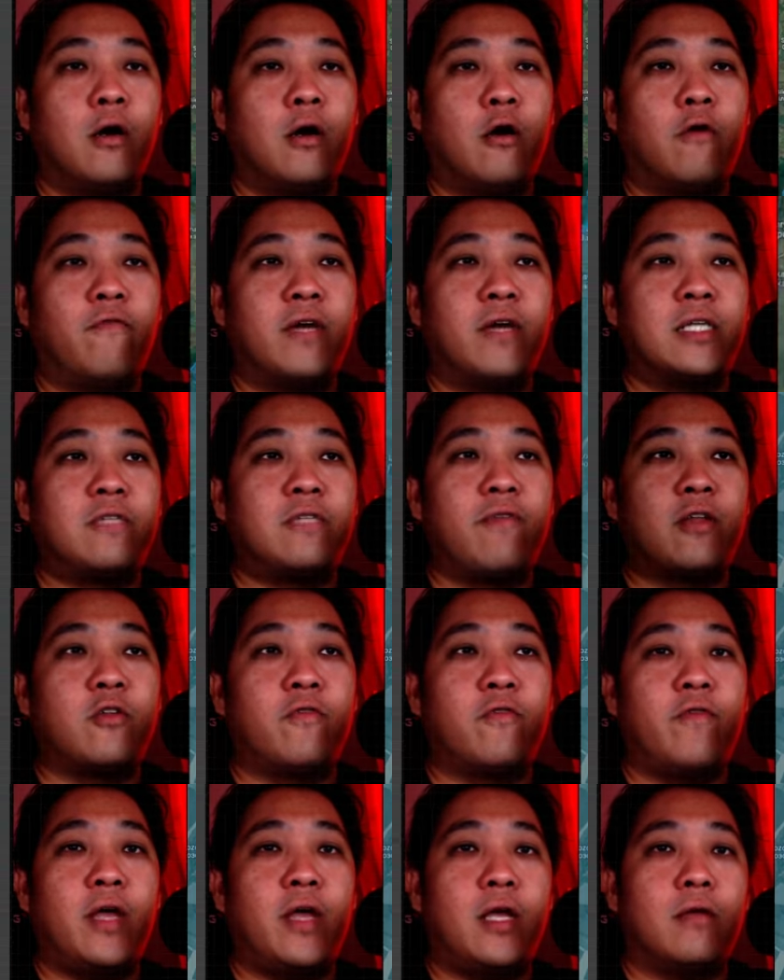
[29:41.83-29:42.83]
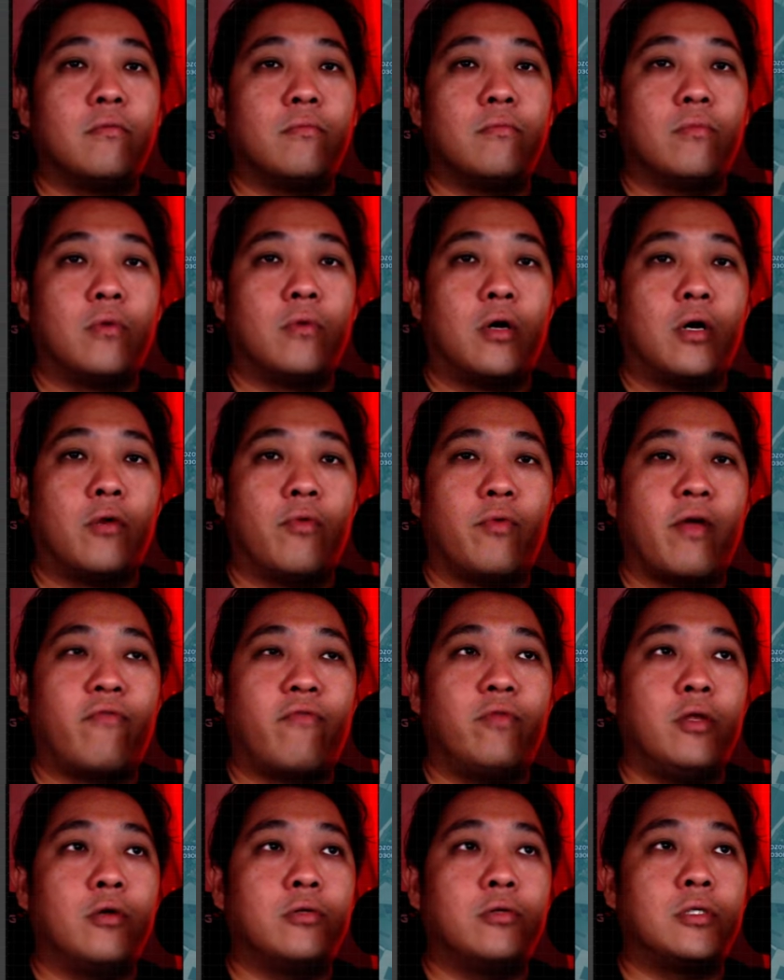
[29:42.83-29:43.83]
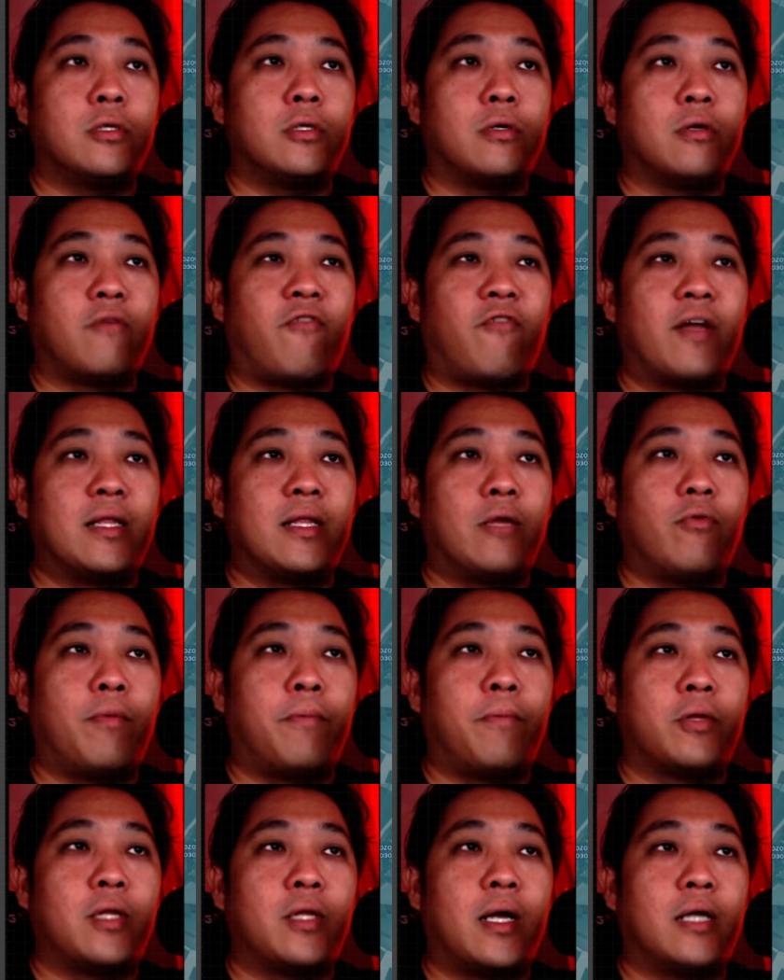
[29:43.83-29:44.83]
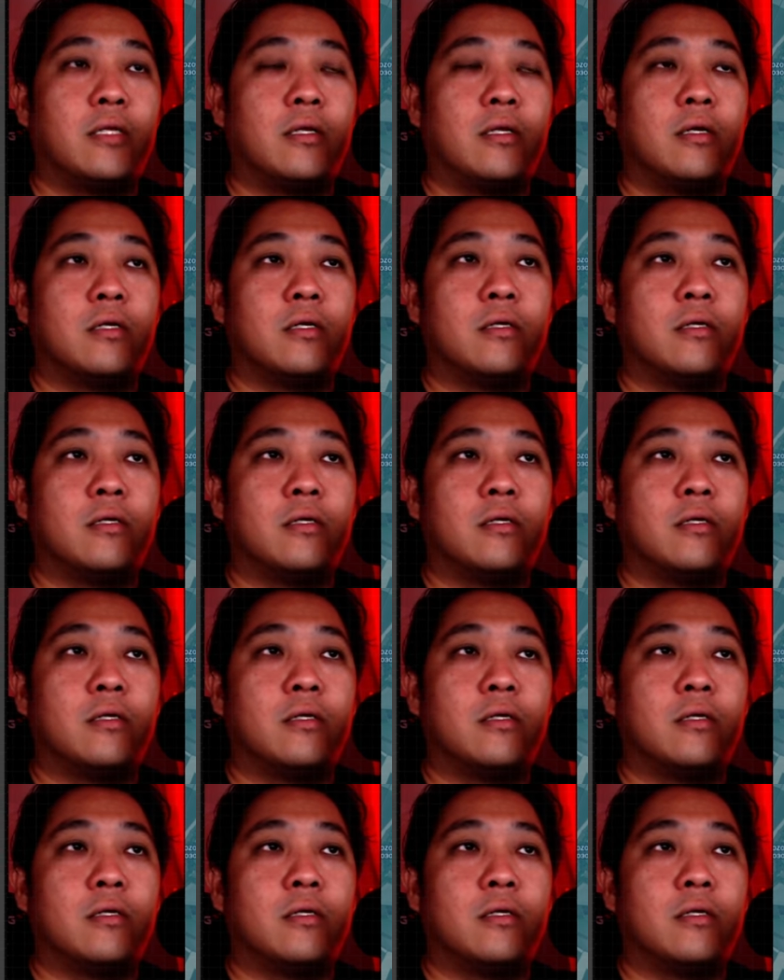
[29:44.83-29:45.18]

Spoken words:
Over at Svatove, we have news fighting reported at